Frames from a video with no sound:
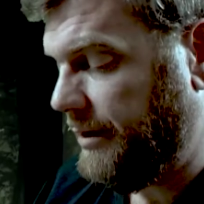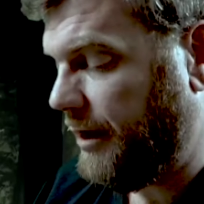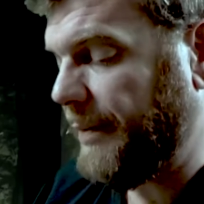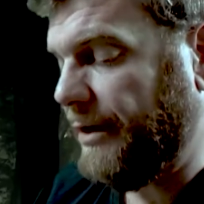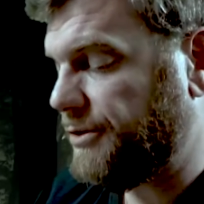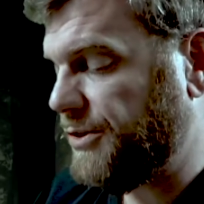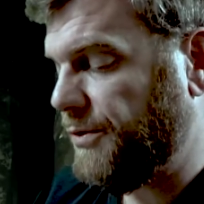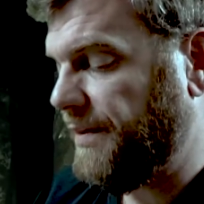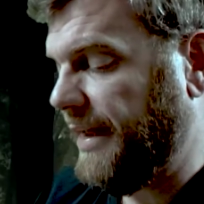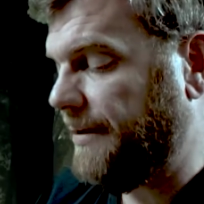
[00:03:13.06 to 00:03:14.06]
About
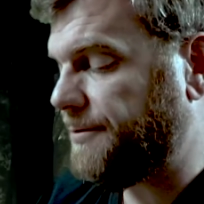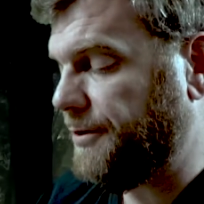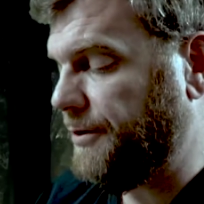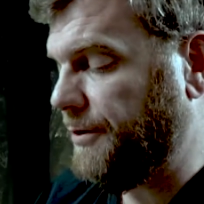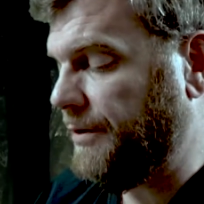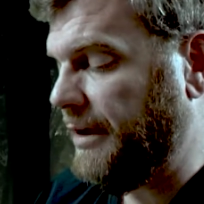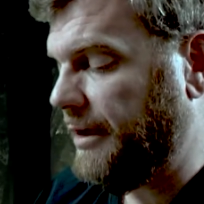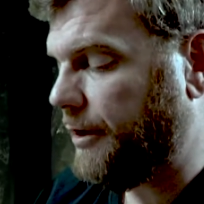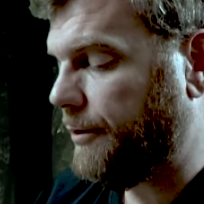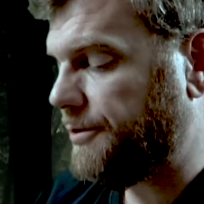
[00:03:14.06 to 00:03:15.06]
2 in the afternoon,
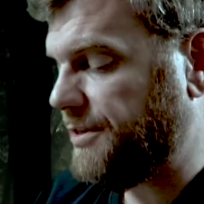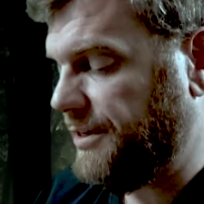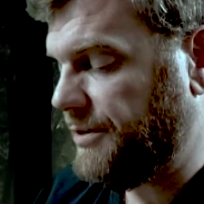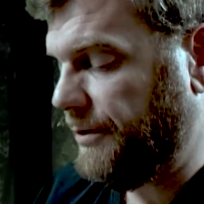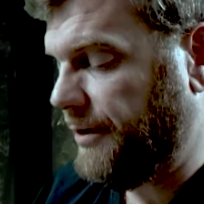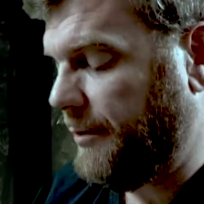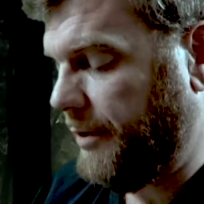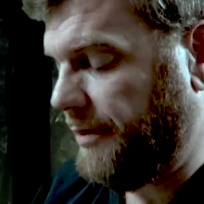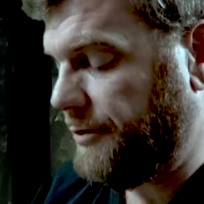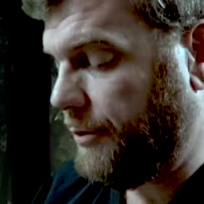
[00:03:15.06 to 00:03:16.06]
Kirsty turned up
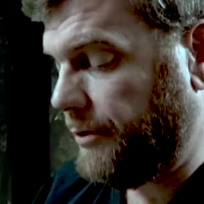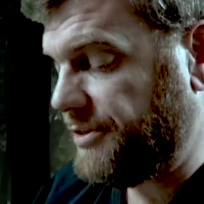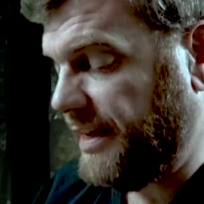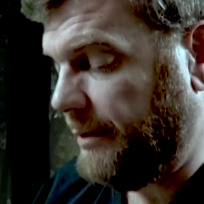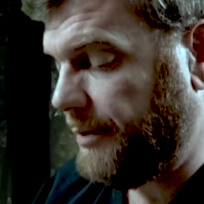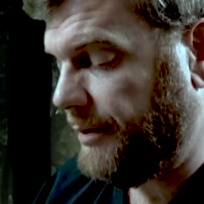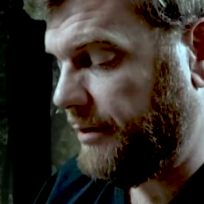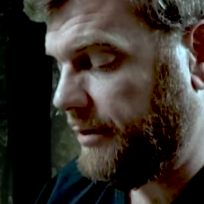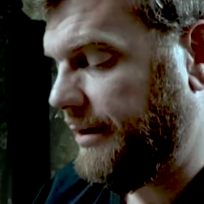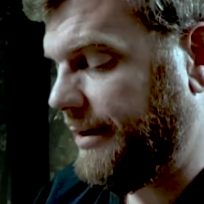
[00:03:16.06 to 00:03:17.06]
on the doorstep.
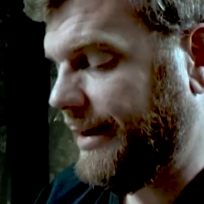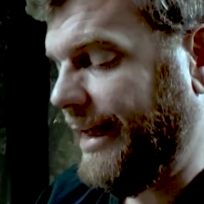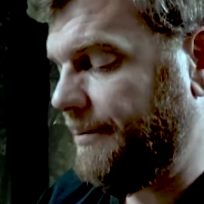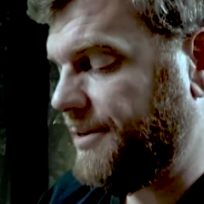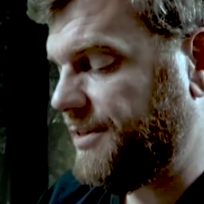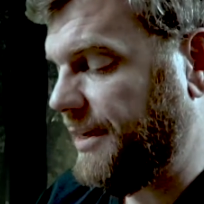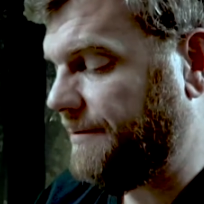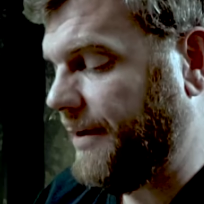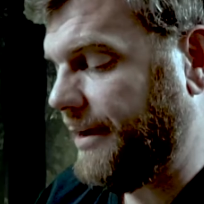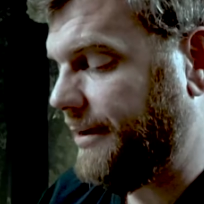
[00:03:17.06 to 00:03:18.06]
"Came to see
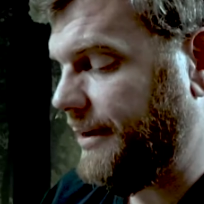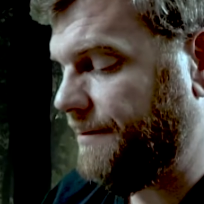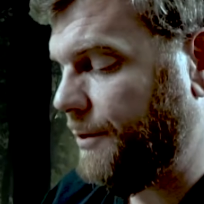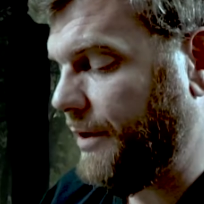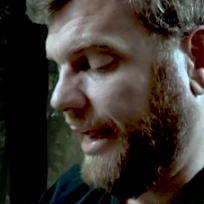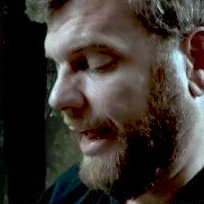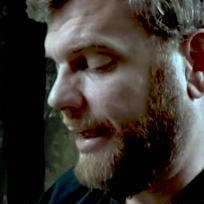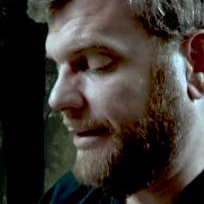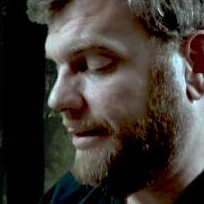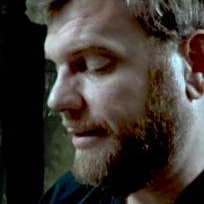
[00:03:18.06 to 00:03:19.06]
if I could give you a
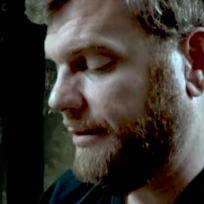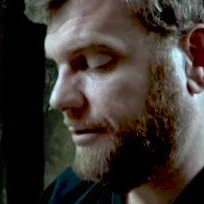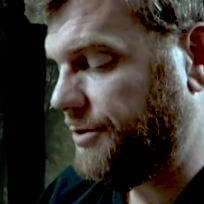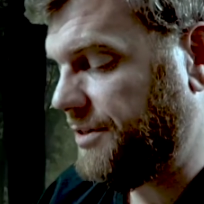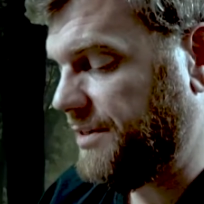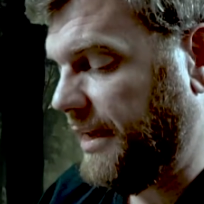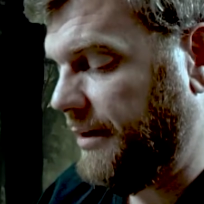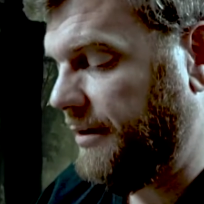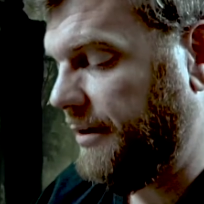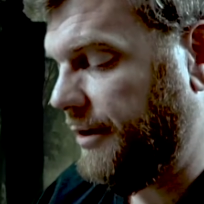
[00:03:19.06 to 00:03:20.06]
hand," she
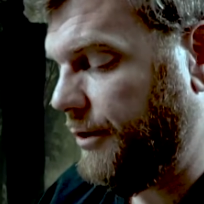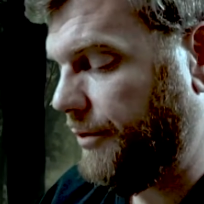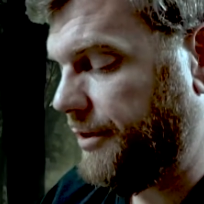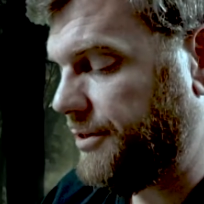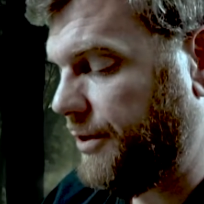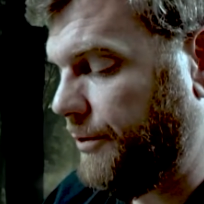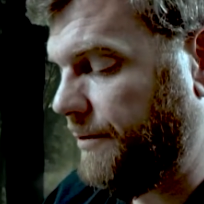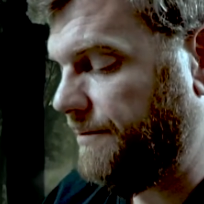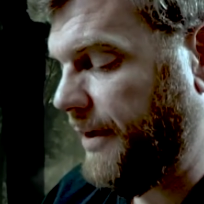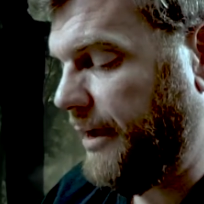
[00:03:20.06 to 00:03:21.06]
said, with a tone
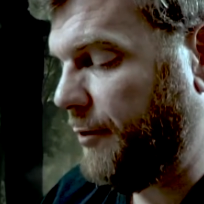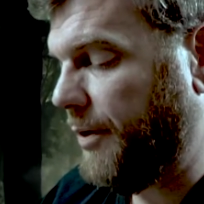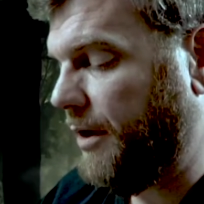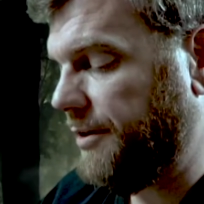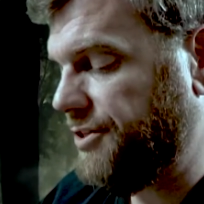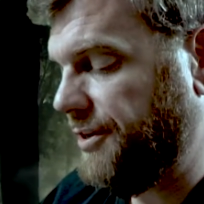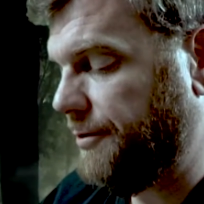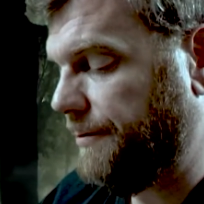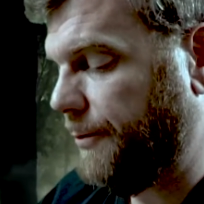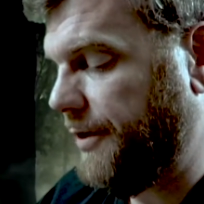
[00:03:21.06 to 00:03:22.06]
of vague apology in
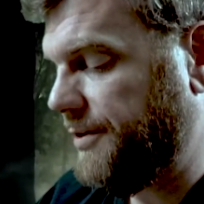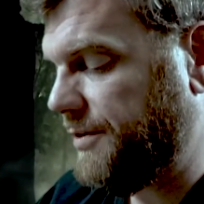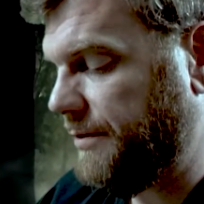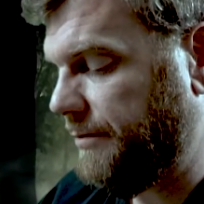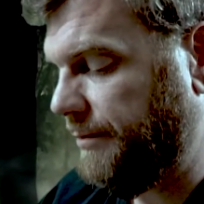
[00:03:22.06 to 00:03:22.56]
her voice.